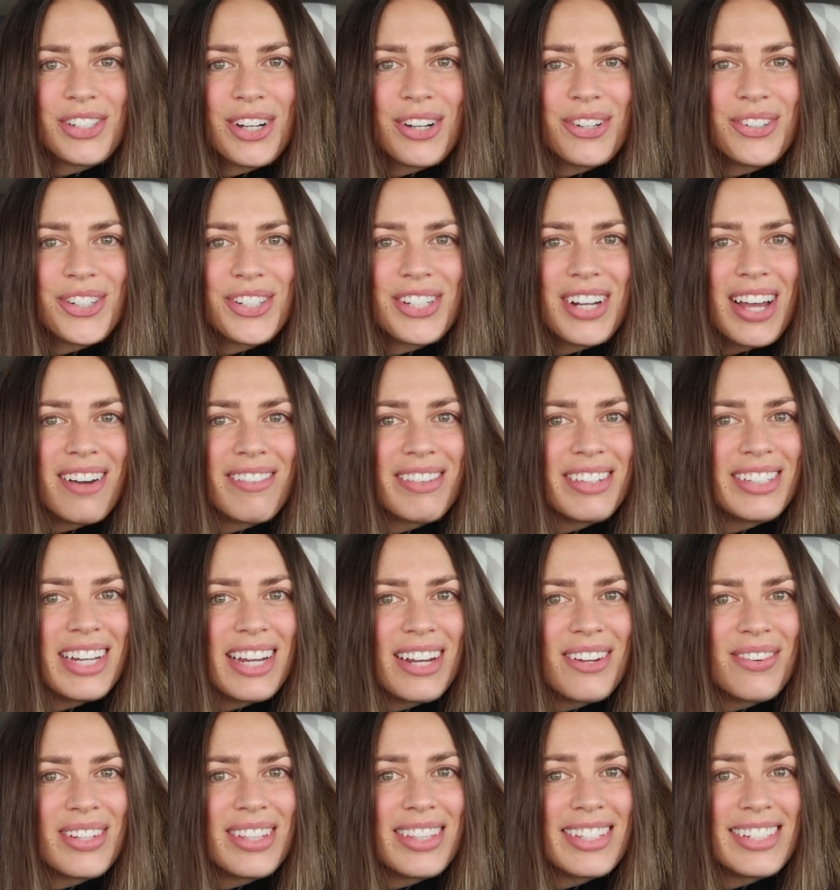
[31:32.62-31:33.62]
shelter to have a
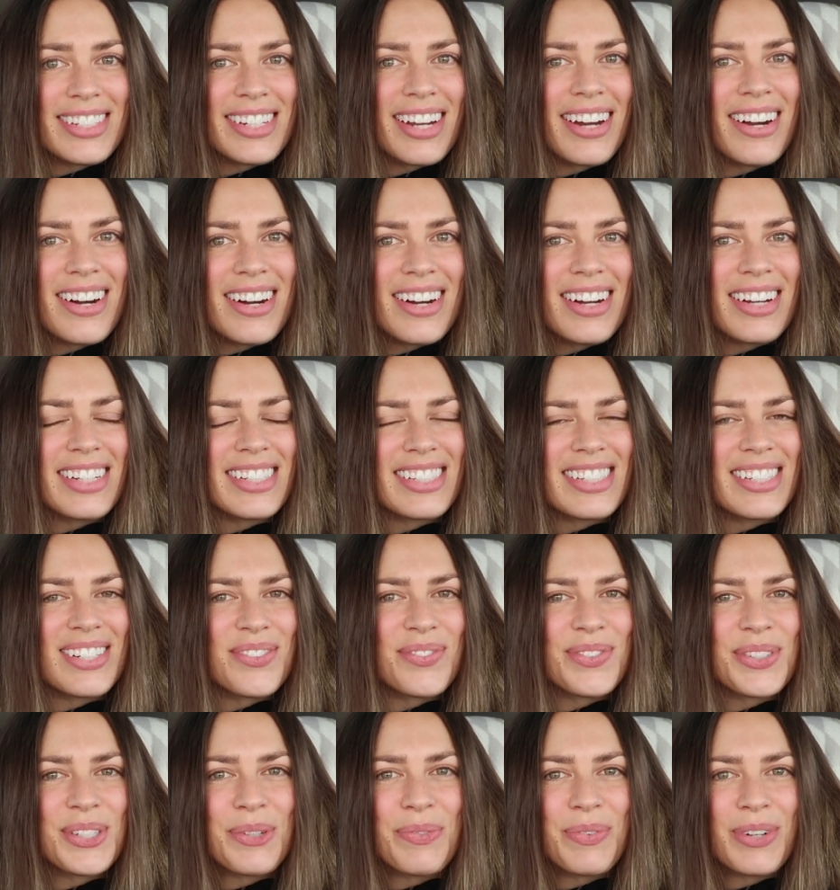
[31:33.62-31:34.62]
date with a dog. So
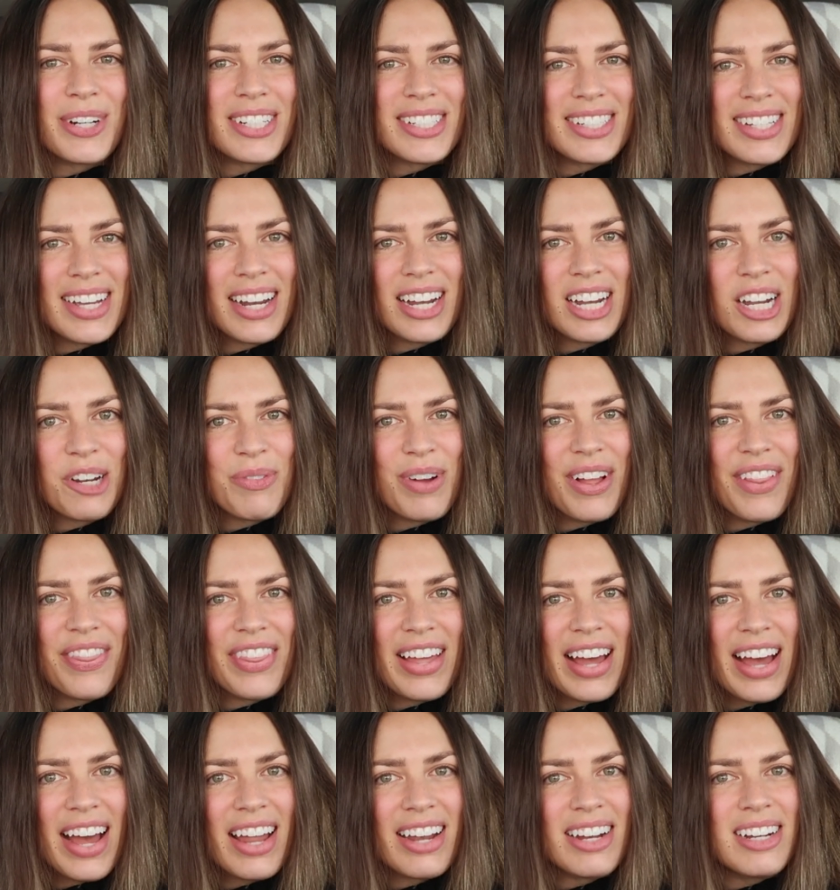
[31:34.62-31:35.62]
I'm super excited about
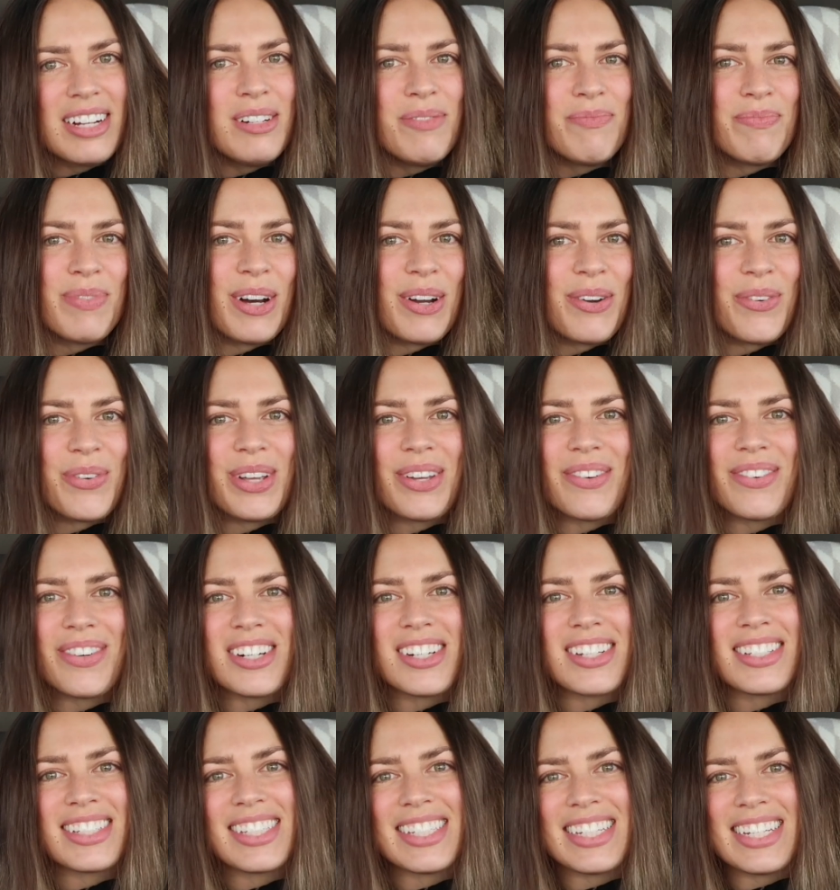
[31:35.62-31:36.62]
that. But we
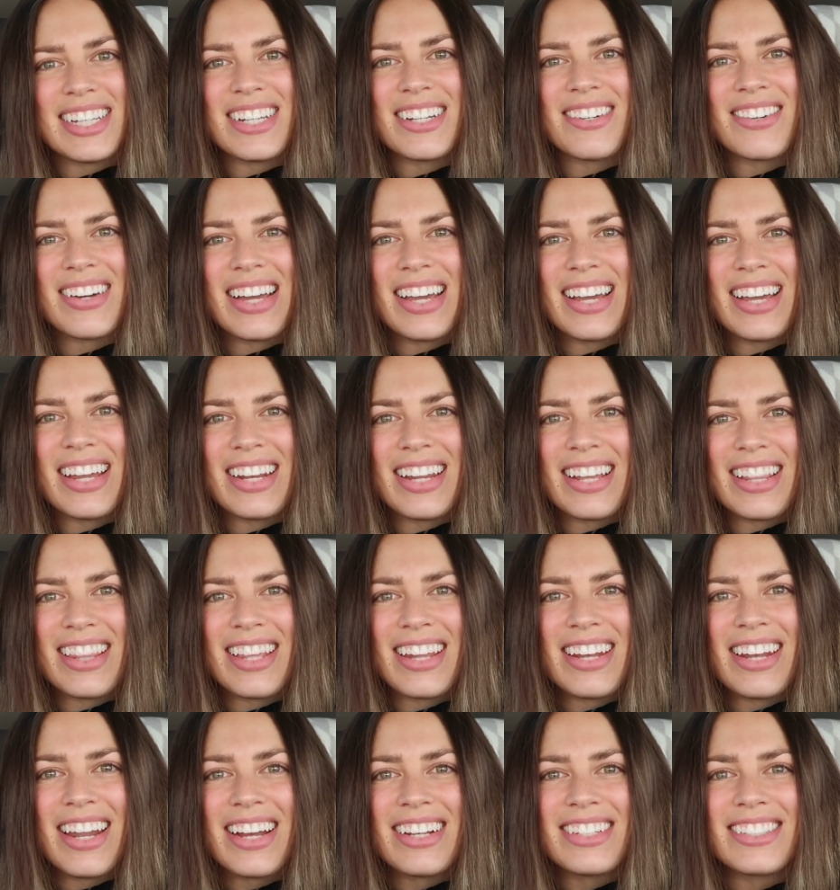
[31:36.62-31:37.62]
will see you in
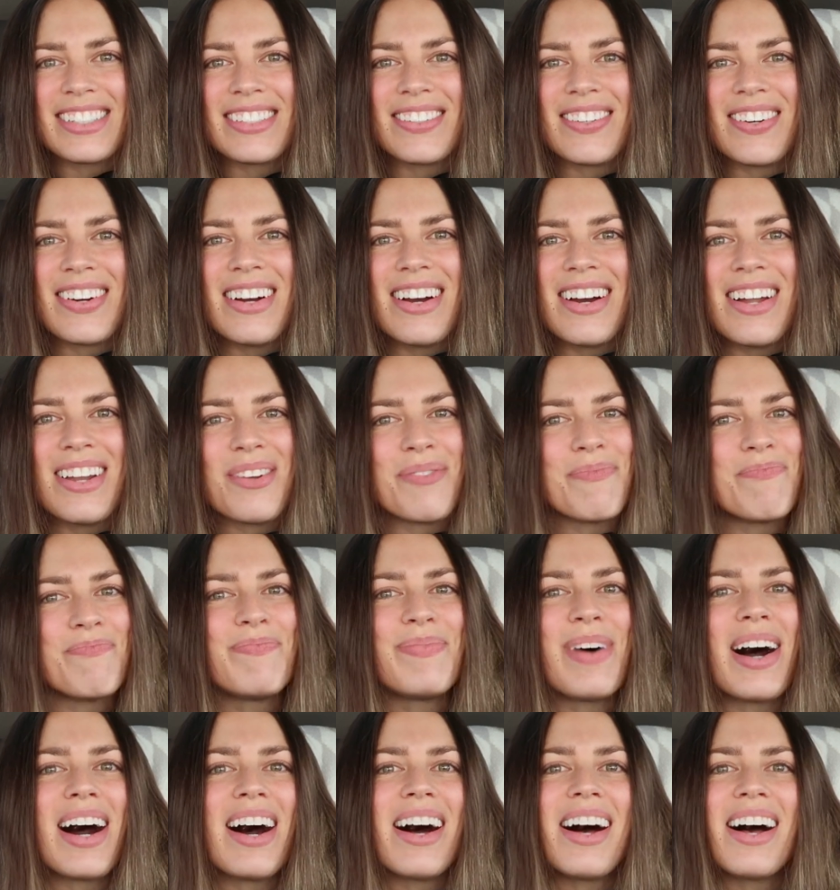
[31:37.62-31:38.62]
the next one.
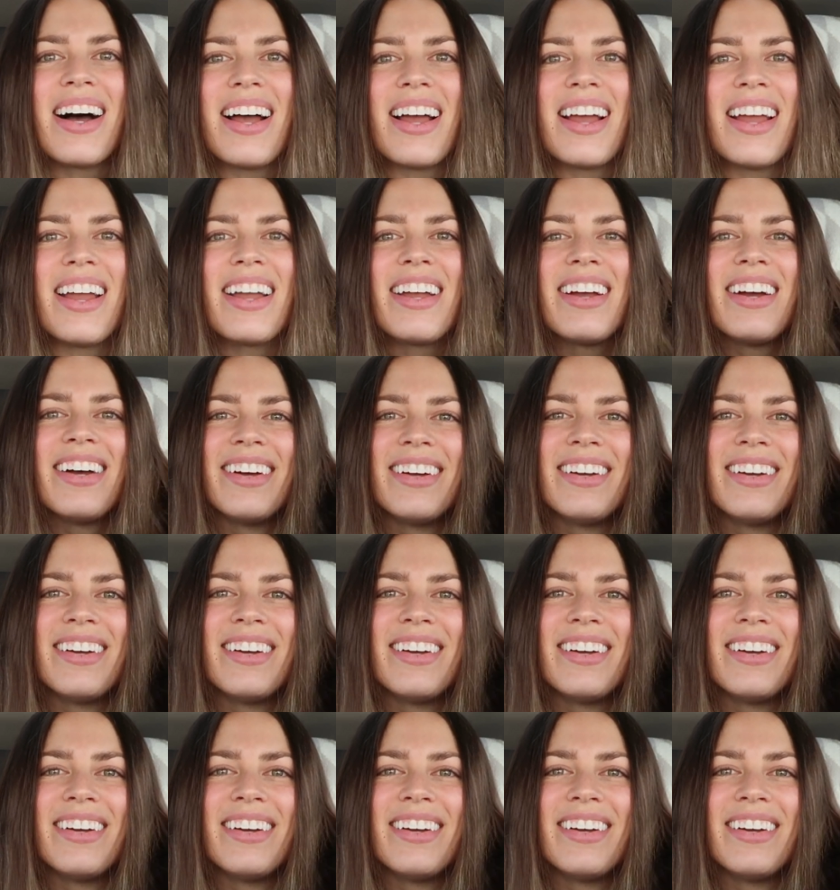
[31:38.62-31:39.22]
Bye.